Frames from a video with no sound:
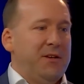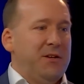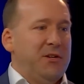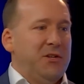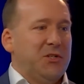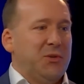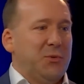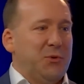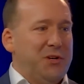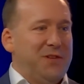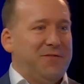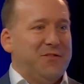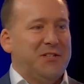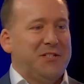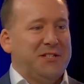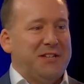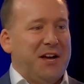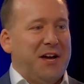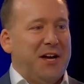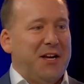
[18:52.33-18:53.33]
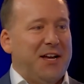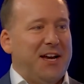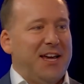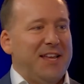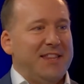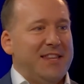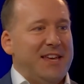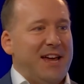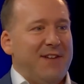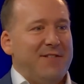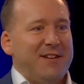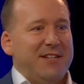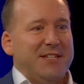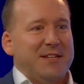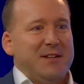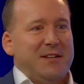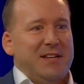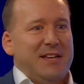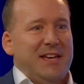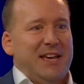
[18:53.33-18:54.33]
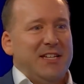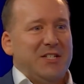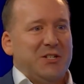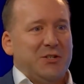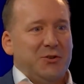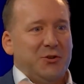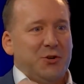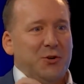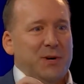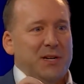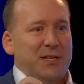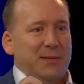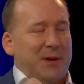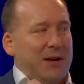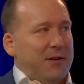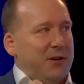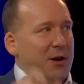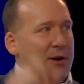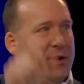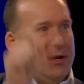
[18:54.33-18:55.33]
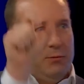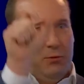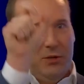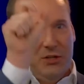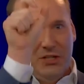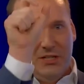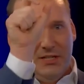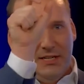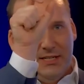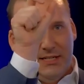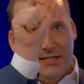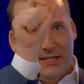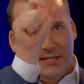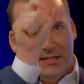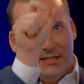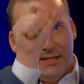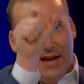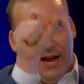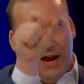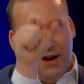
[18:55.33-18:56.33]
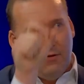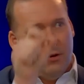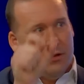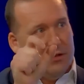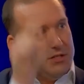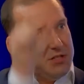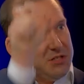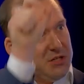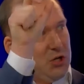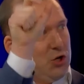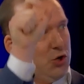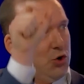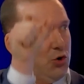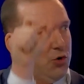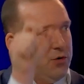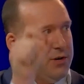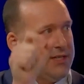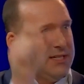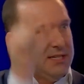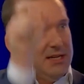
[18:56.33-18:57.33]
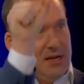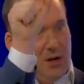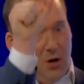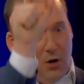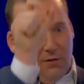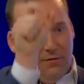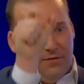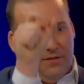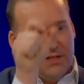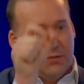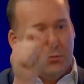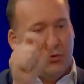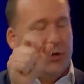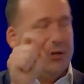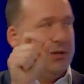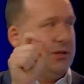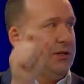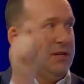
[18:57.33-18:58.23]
So what you've just highlighted there is it's not always about going, we just need to stare at the security of this product.